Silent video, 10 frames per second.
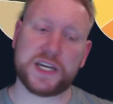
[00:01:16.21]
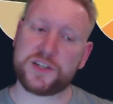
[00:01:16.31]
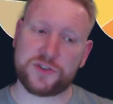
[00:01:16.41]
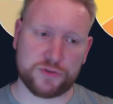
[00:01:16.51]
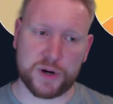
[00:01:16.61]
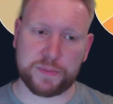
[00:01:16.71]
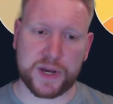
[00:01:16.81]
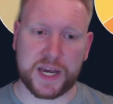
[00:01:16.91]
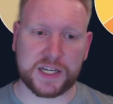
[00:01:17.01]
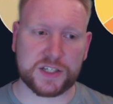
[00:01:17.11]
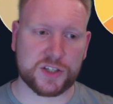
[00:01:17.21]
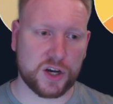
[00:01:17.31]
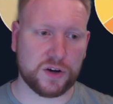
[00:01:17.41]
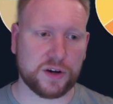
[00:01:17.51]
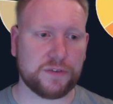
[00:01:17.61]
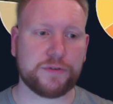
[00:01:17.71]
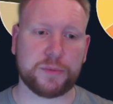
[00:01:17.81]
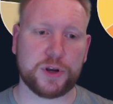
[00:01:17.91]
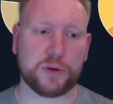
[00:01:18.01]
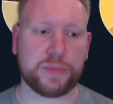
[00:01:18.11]
strip a song from
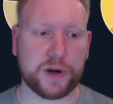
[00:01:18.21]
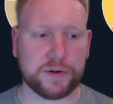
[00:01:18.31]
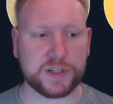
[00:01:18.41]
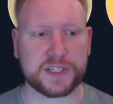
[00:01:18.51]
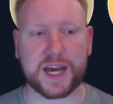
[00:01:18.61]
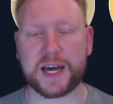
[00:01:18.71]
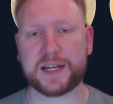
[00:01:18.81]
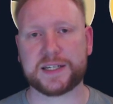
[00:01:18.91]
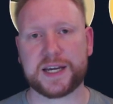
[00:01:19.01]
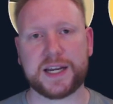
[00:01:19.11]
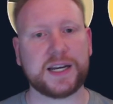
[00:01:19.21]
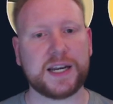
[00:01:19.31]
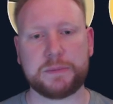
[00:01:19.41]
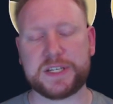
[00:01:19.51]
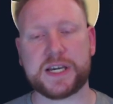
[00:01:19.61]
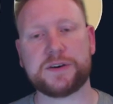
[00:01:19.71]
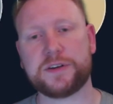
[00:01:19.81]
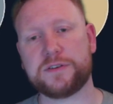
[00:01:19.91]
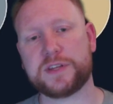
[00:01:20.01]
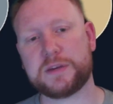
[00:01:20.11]
your opponent's hand, and let me tell
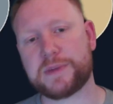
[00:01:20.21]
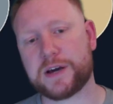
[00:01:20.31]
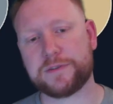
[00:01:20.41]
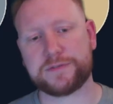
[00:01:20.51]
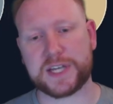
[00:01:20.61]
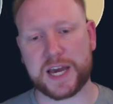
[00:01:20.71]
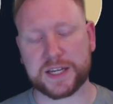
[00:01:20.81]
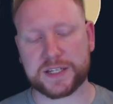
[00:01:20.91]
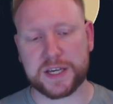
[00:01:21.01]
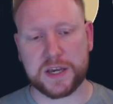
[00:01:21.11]
you, the amount of decks